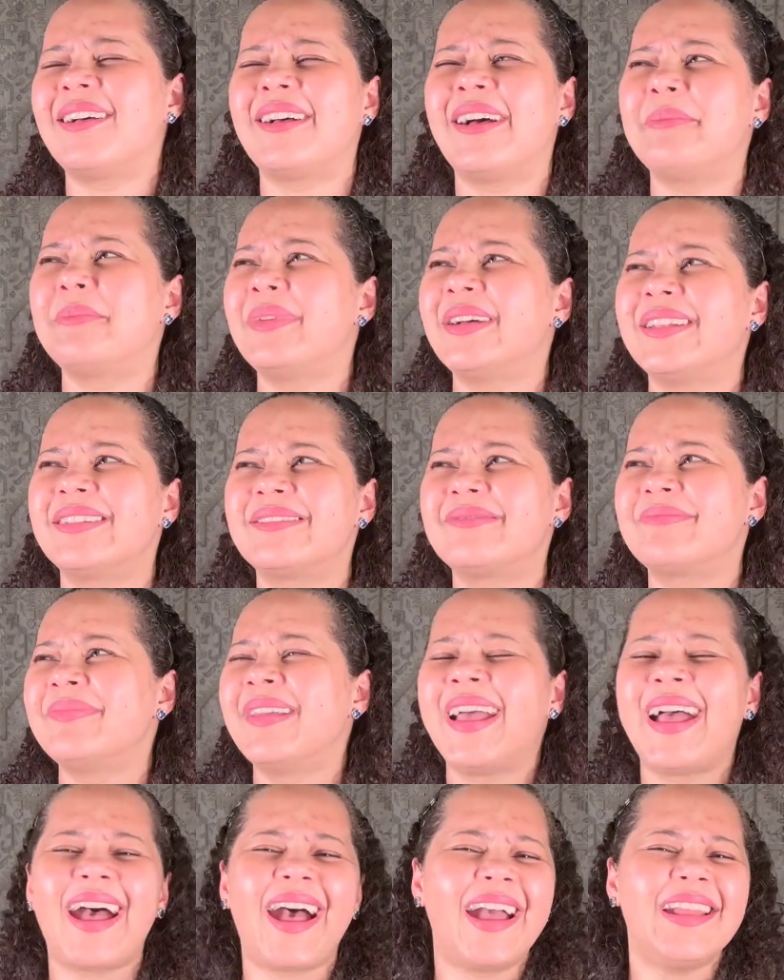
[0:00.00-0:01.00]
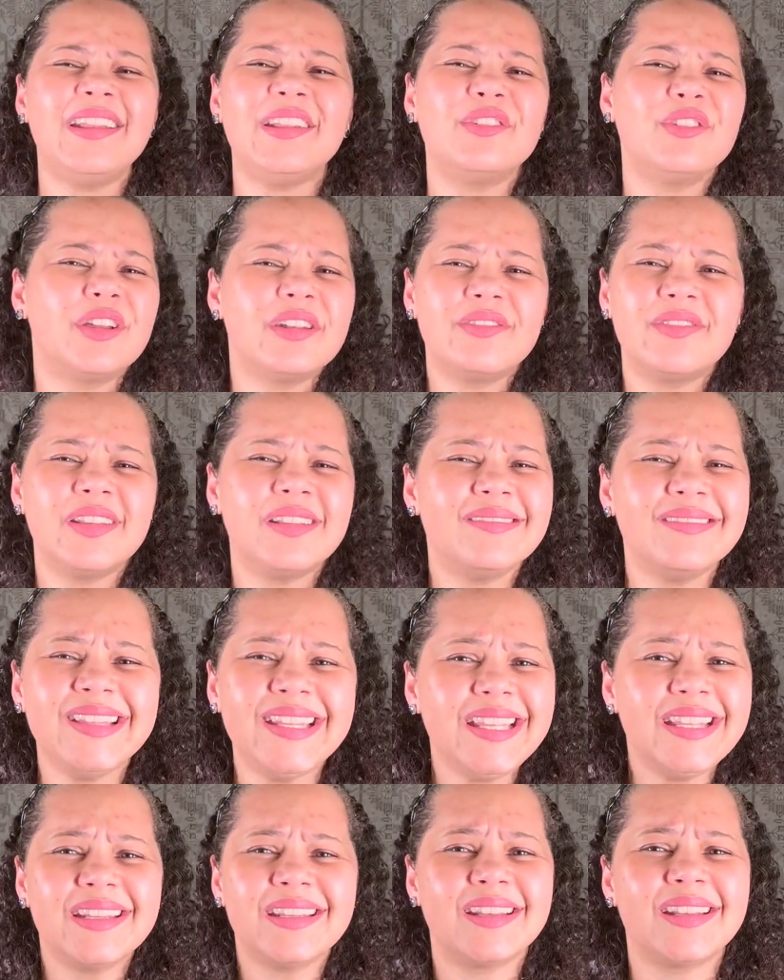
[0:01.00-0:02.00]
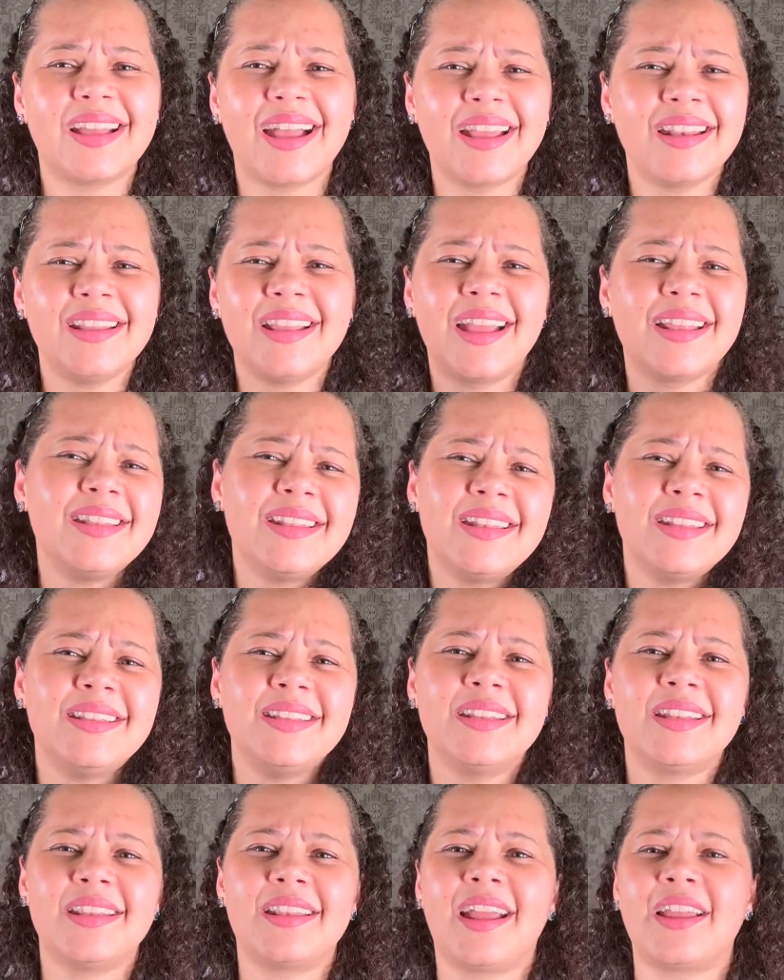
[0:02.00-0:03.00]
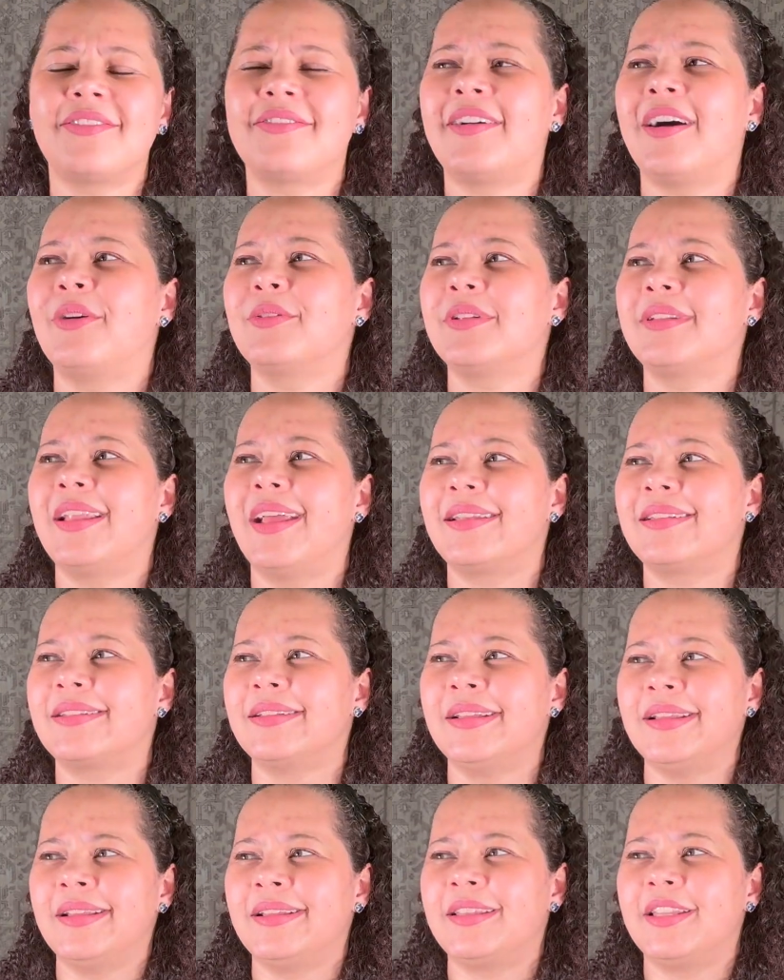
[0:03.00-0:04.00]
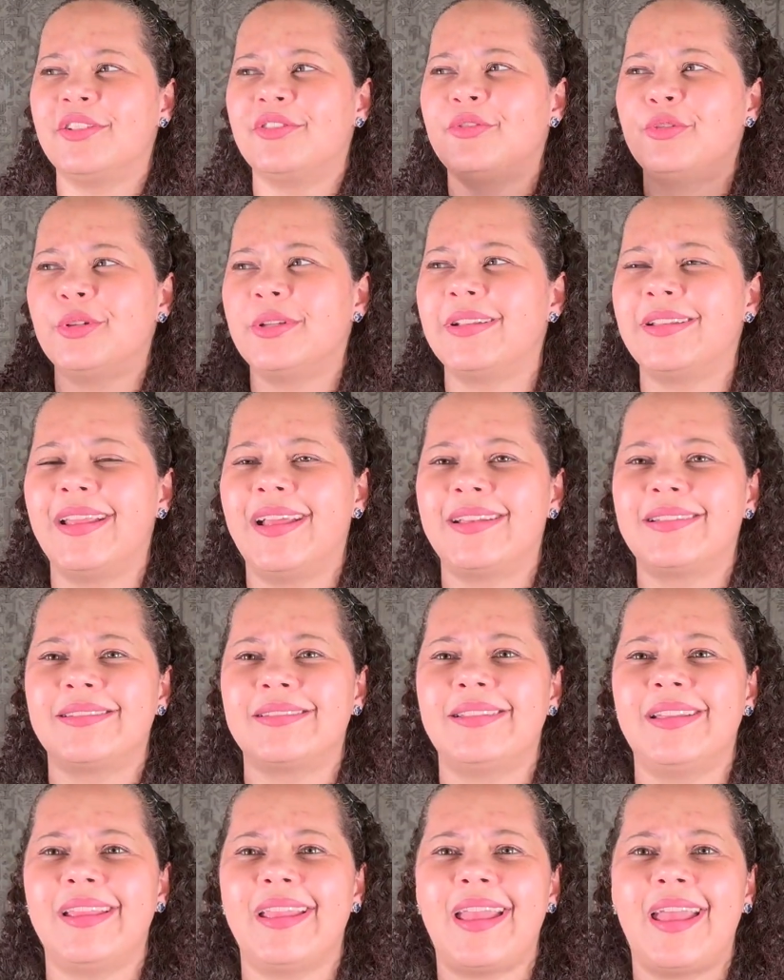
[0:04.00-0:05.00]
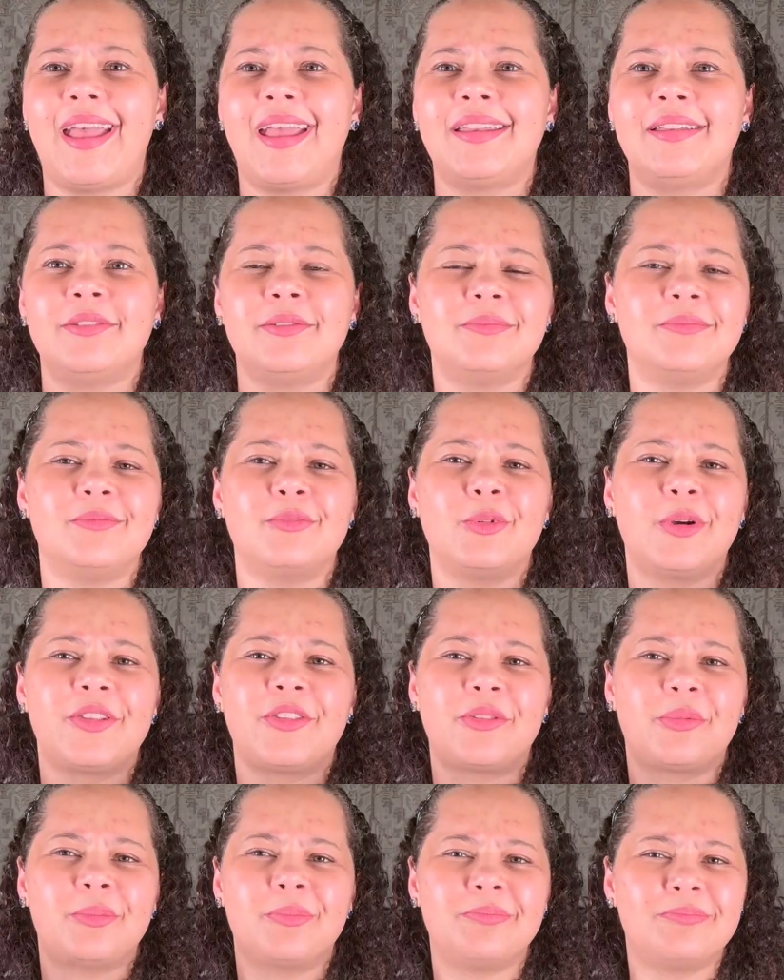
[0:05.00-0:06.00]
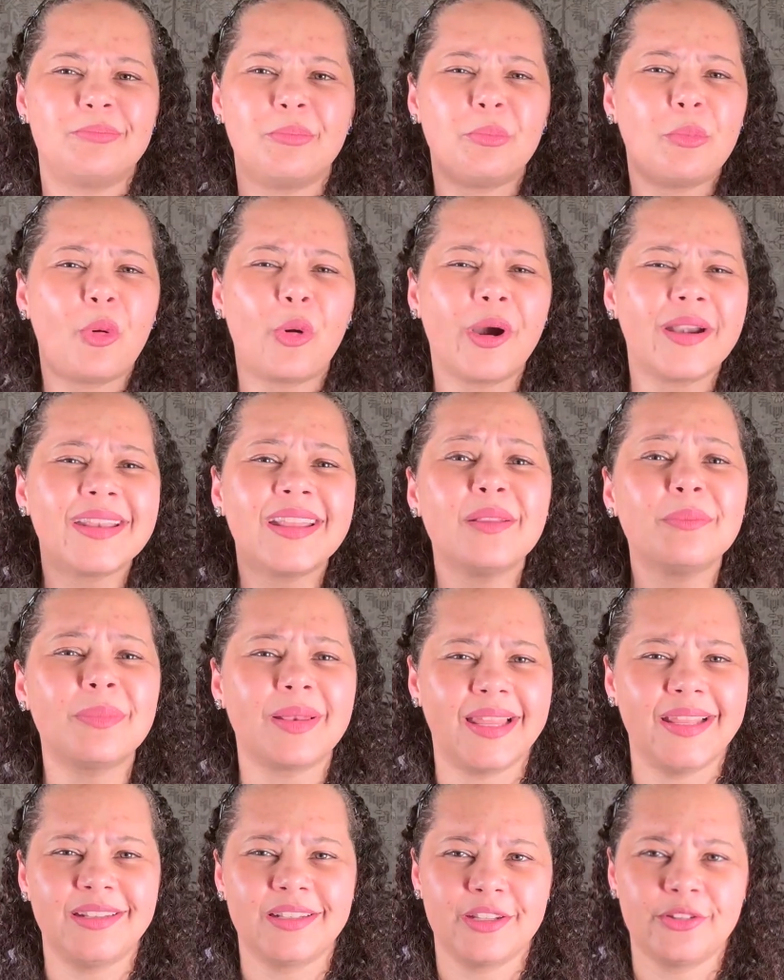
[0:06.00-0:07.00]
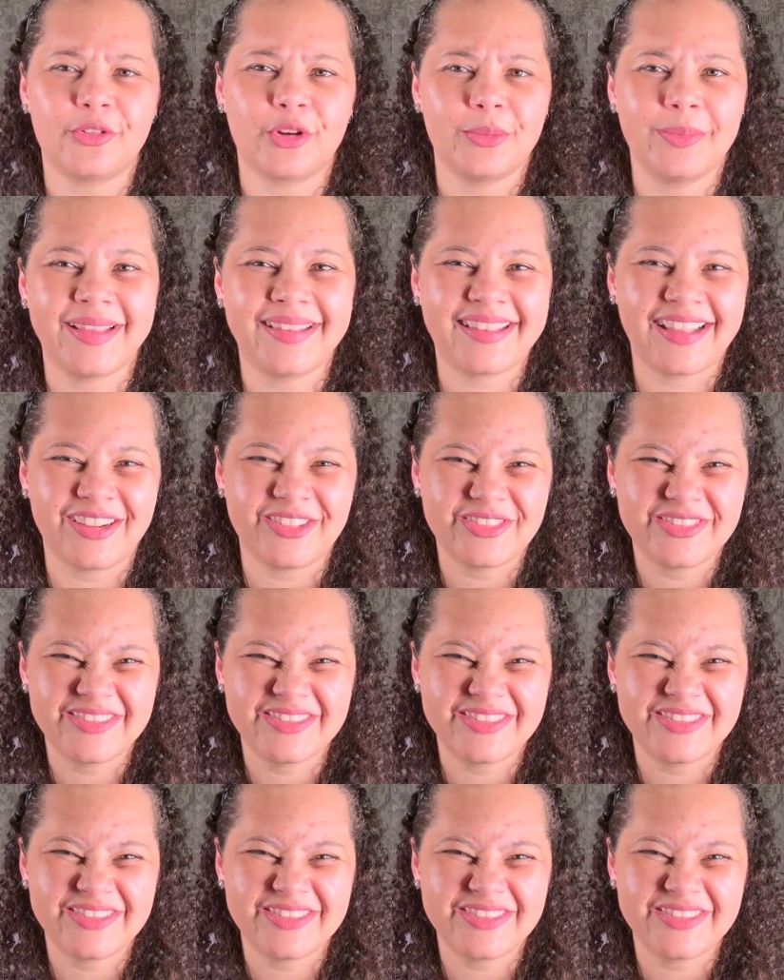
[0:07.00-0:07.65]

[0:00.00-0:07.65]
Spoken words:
but I did not even need it. I didn't need it. I found that the food that they had was more than plenty for myself.